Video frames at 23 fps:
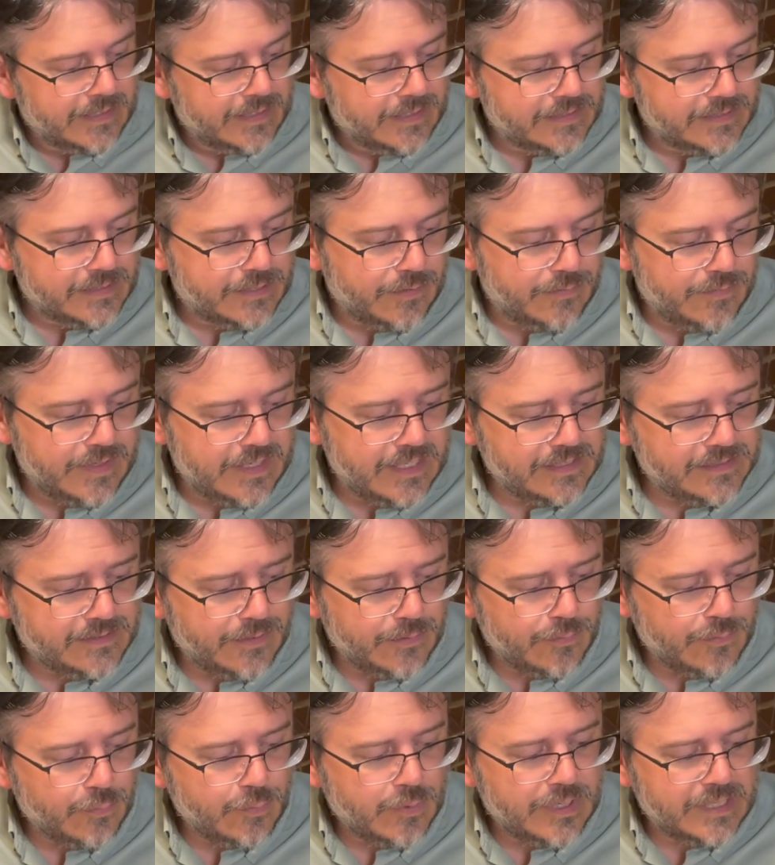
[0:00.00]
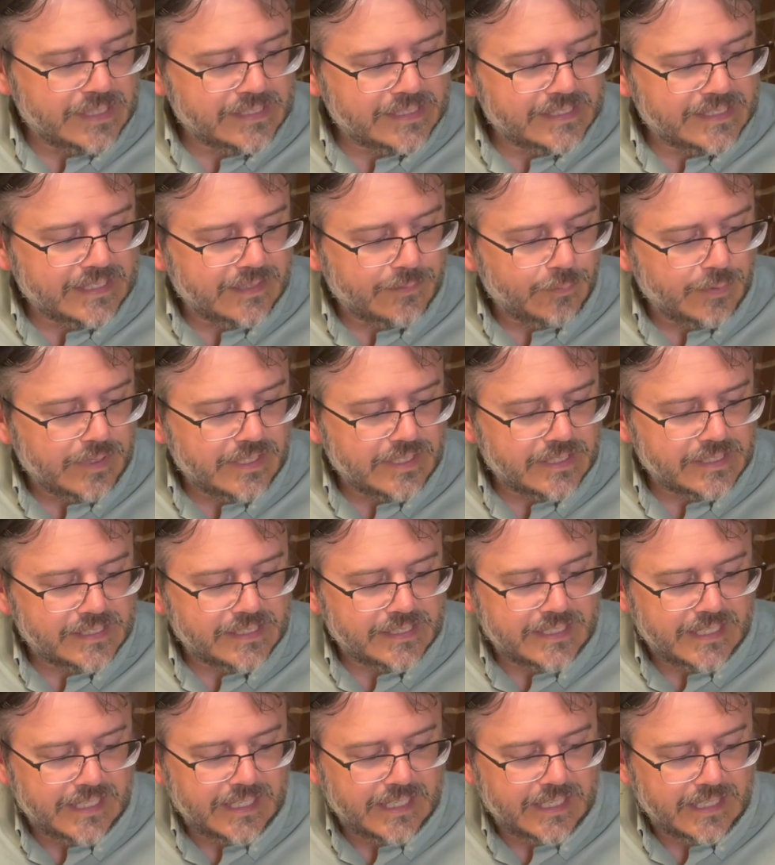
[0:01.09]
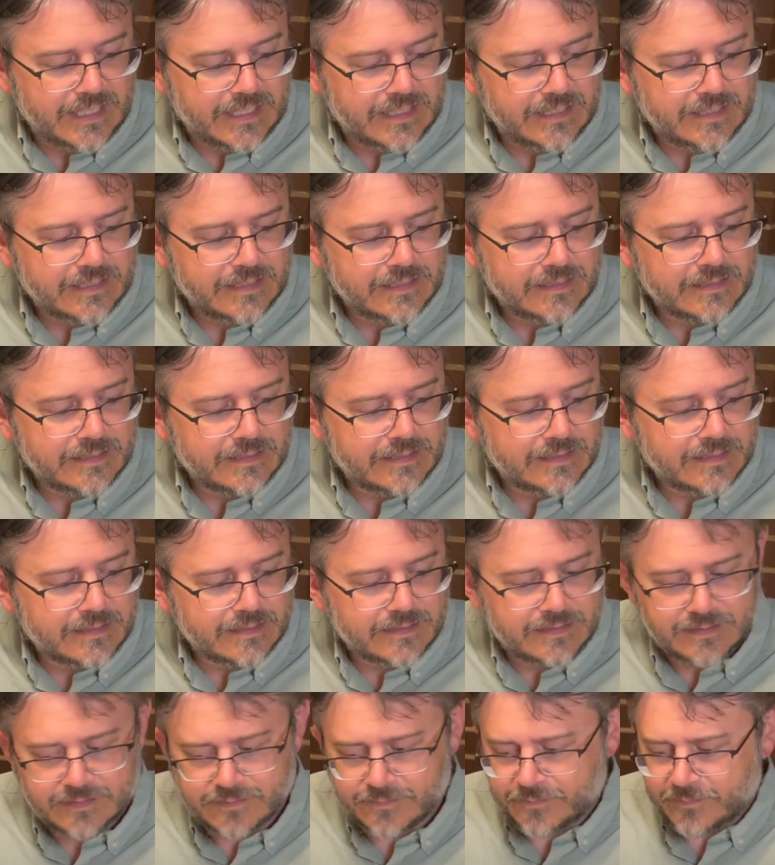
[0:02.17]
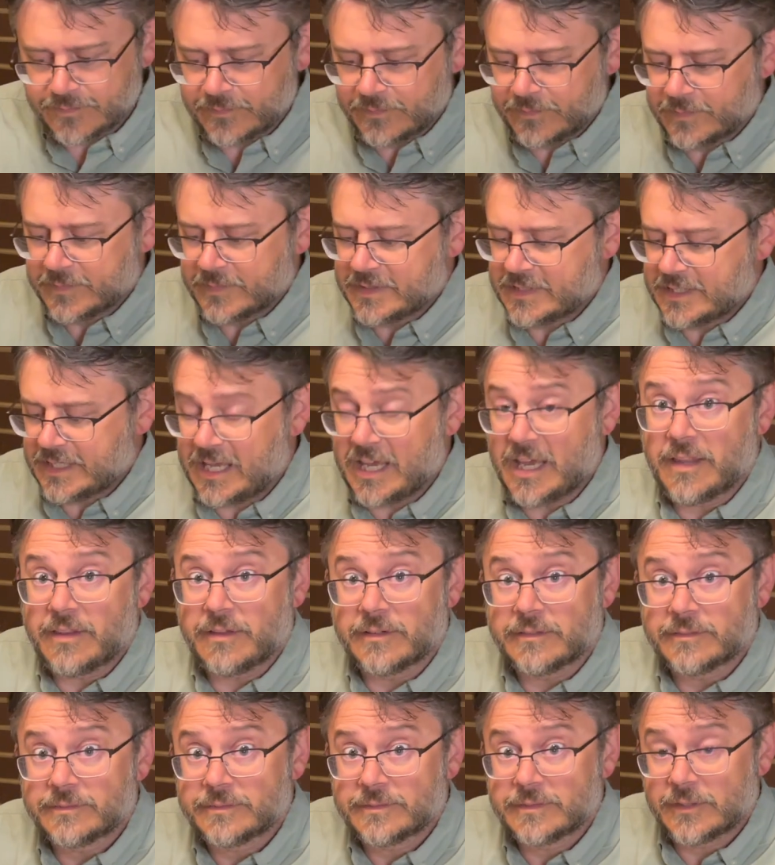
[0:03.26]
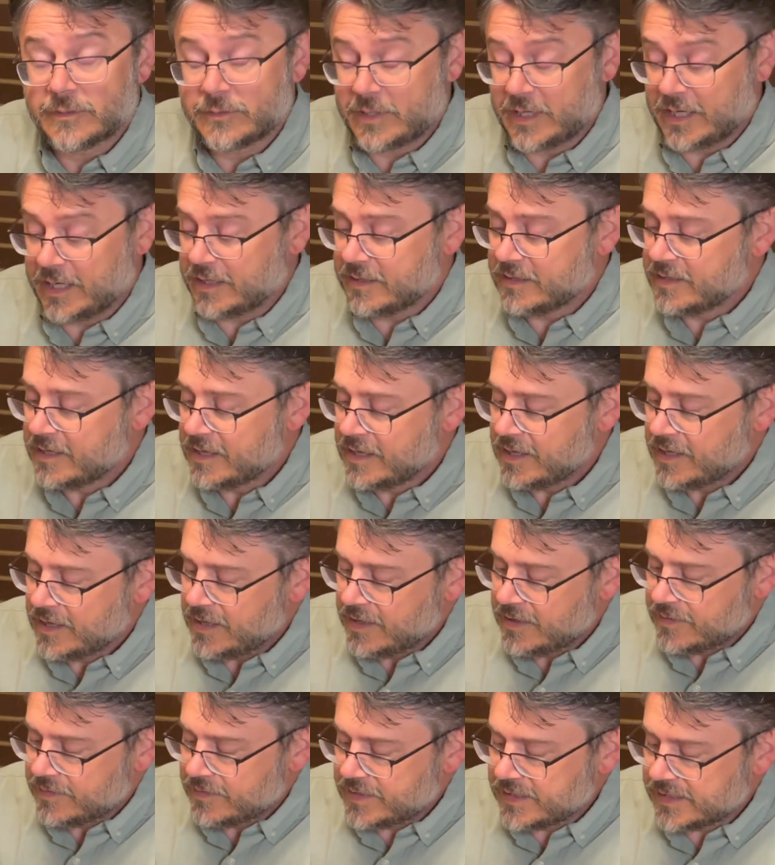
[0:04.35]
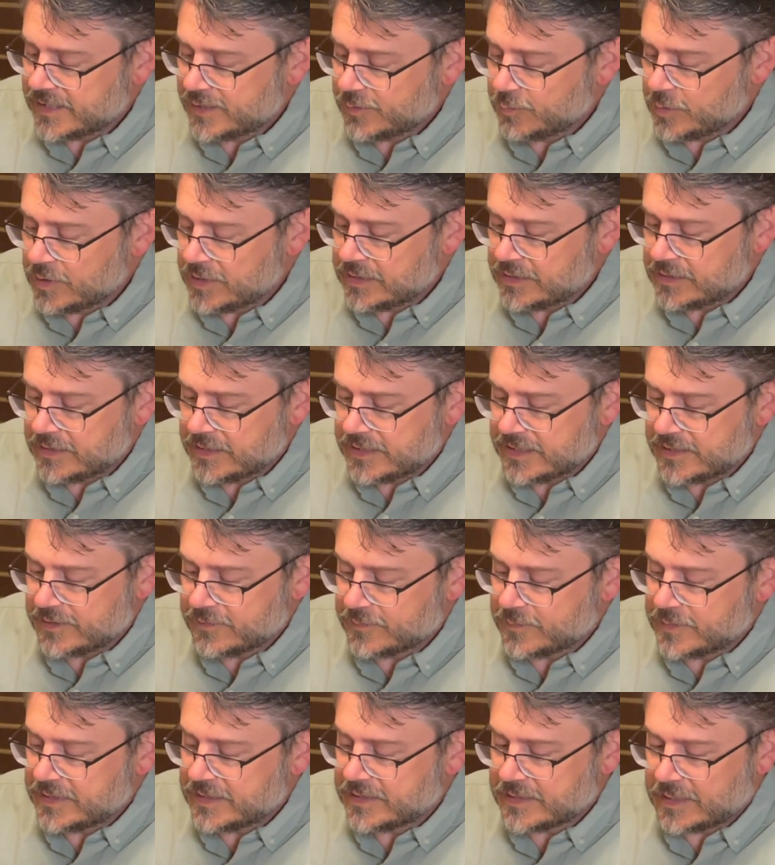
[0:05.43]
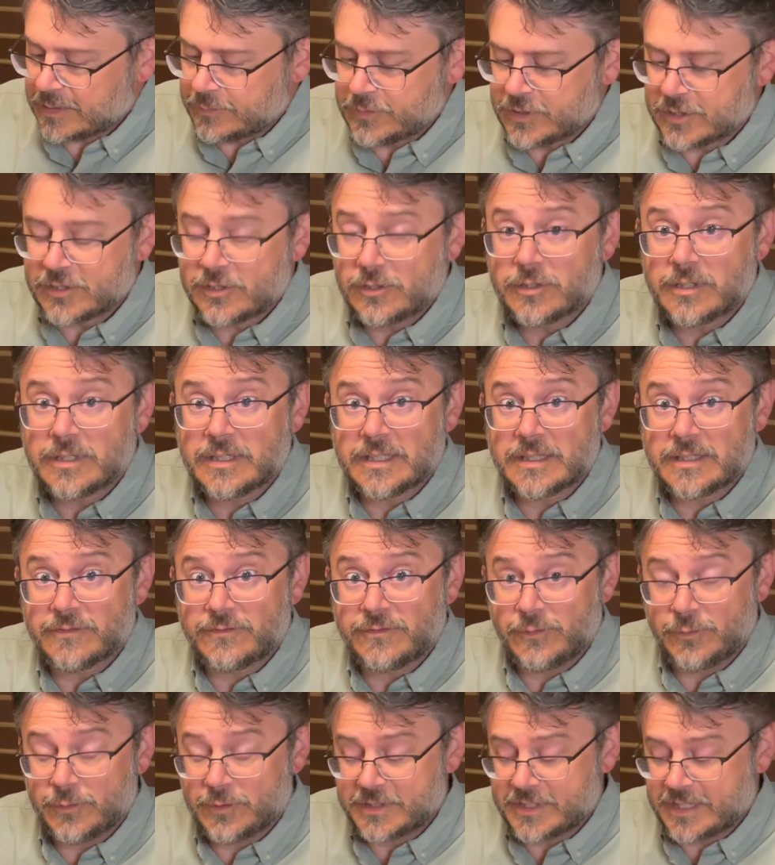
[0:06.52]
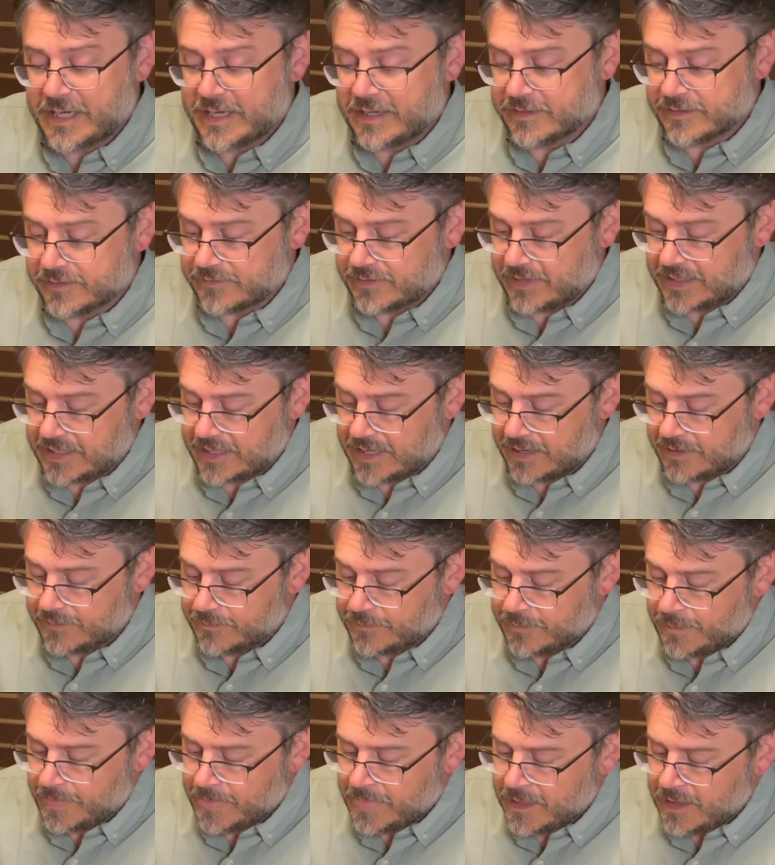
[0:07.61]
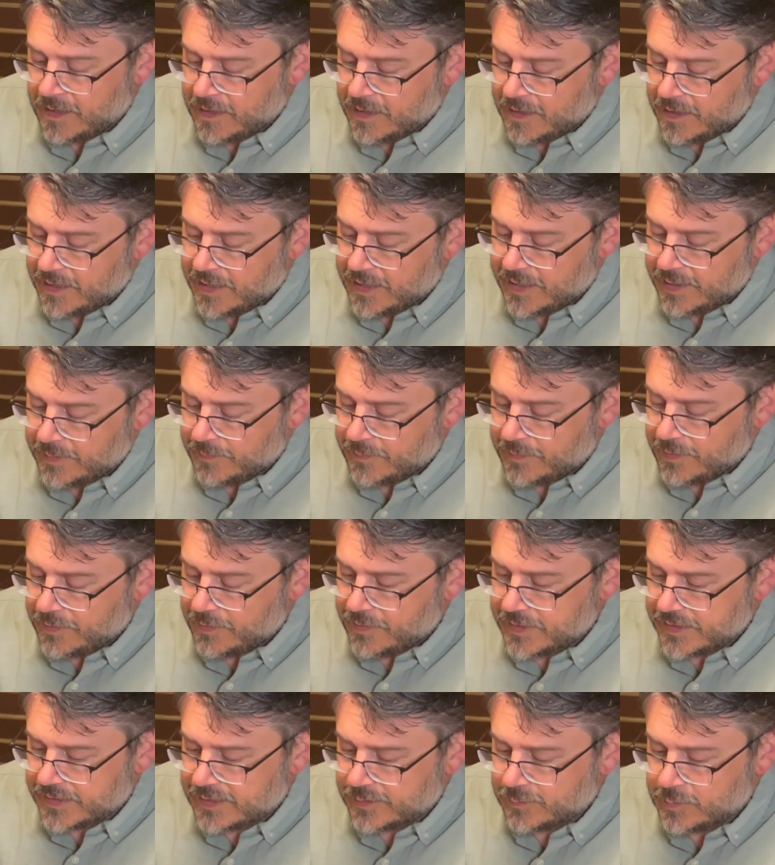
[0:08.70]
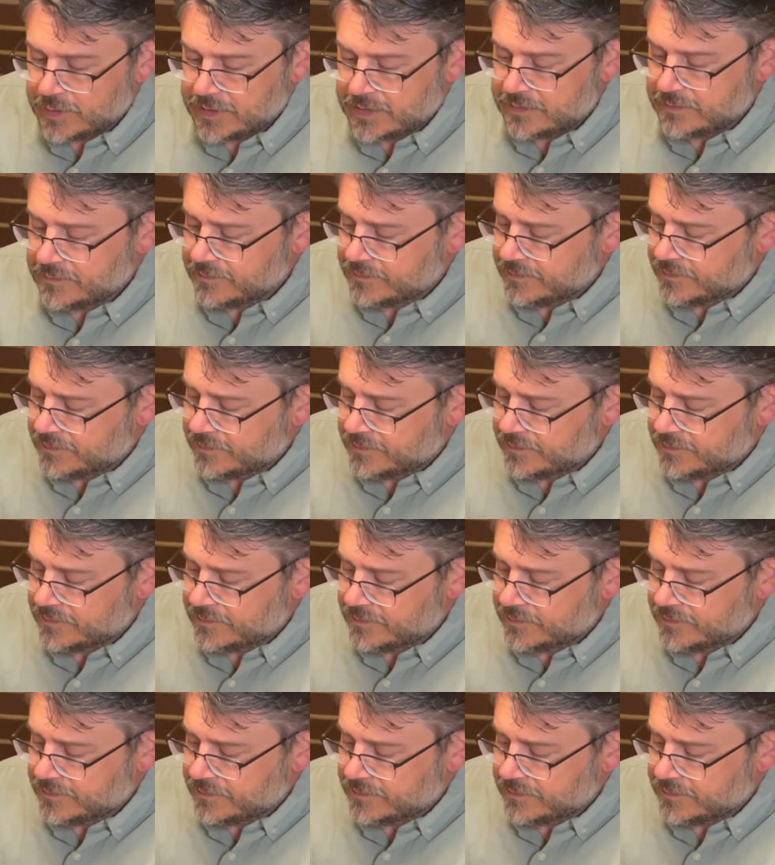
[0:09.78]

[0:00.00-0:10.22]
So these are the ones that we just did together, okay? This one, these I'm just looking at the floor tiles right now. This one,